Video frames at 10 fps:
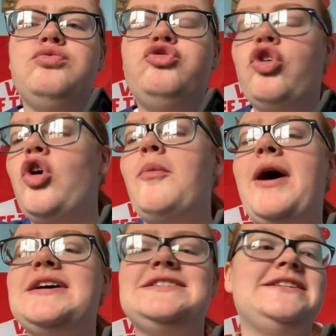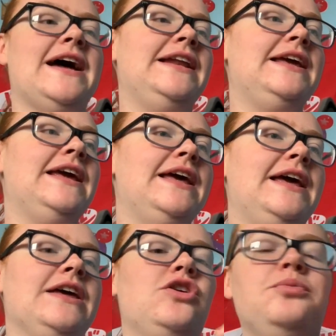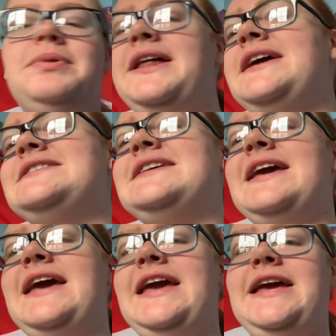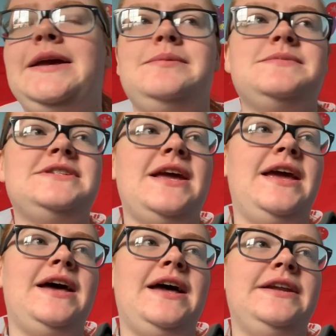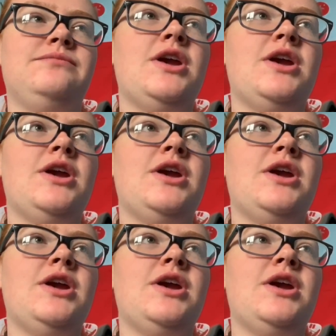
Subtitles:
robot sidekick who plays games, and